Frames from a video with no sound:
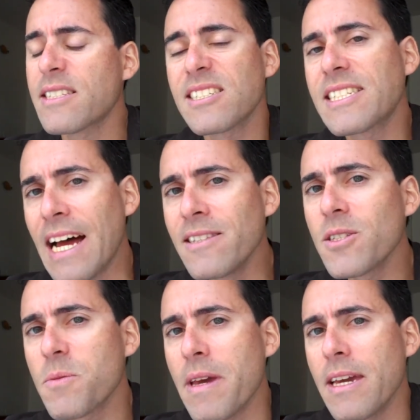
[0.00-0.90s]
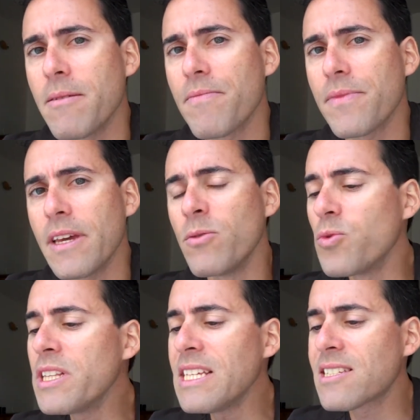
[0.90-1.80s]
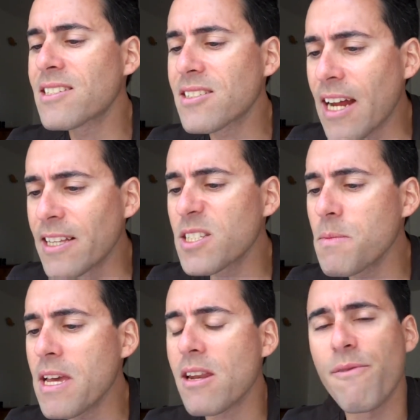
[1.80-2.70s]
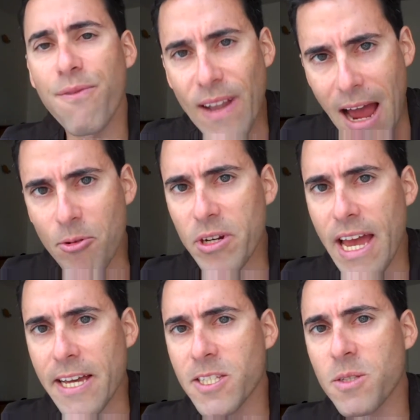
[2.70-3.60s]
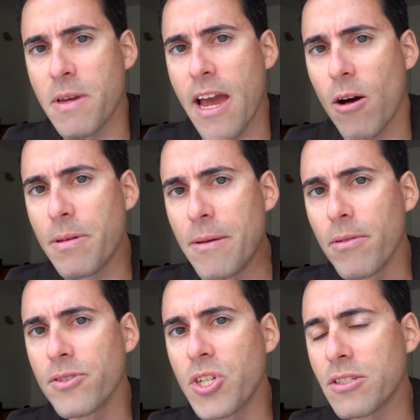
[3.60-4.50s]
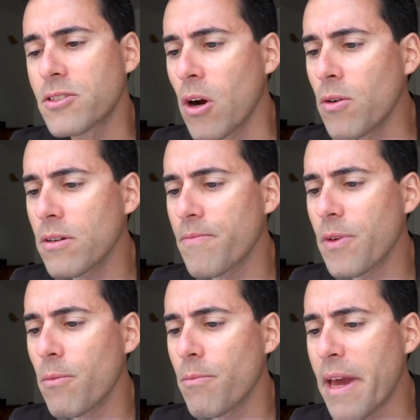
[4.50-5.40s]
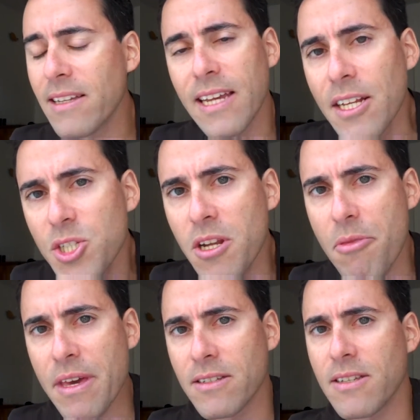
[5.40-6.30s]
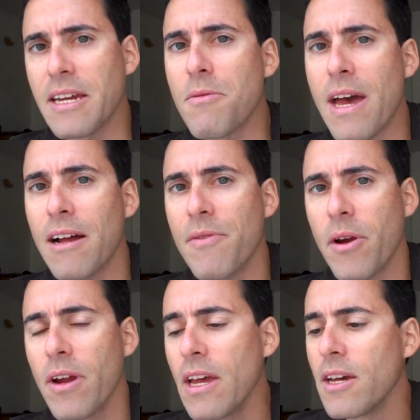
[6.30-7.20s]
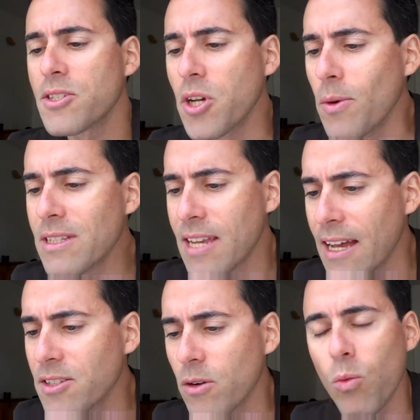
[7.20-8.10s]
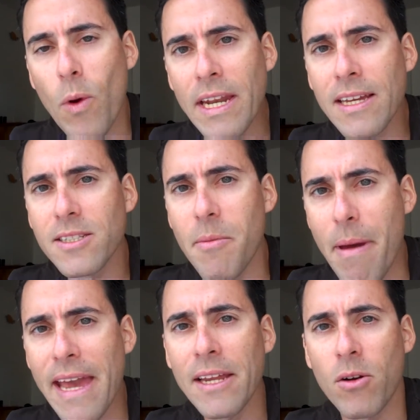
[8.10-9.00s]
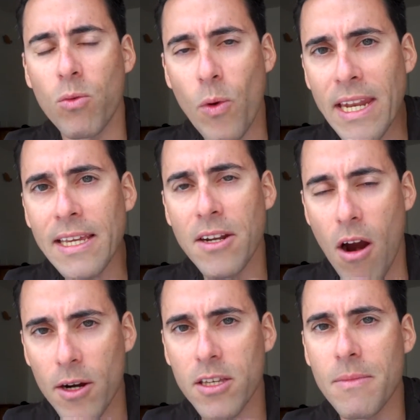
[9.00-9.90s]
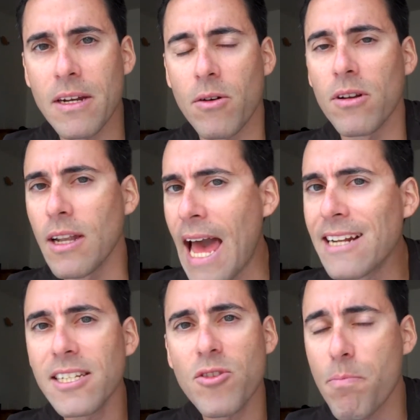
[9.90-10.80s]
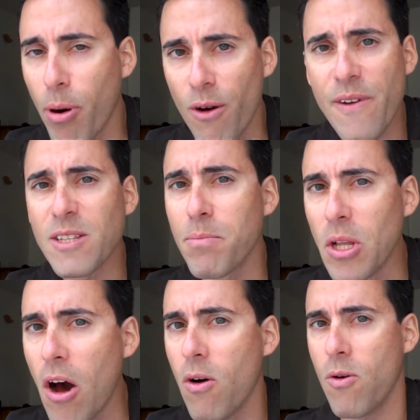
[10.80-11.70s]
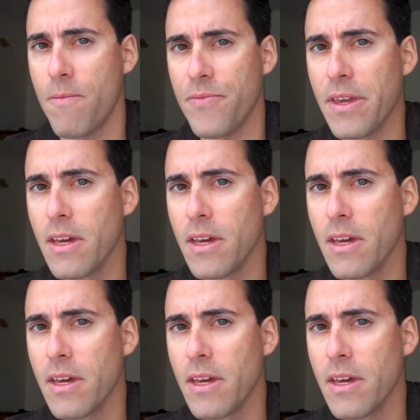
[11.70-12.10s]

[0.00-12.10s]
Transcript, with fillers: It stuns me. It really stuns me and it flabbergasts me how people just don't pay attention to things like that. They're so intent on winning a debate or winning an argument or landing the perfect blow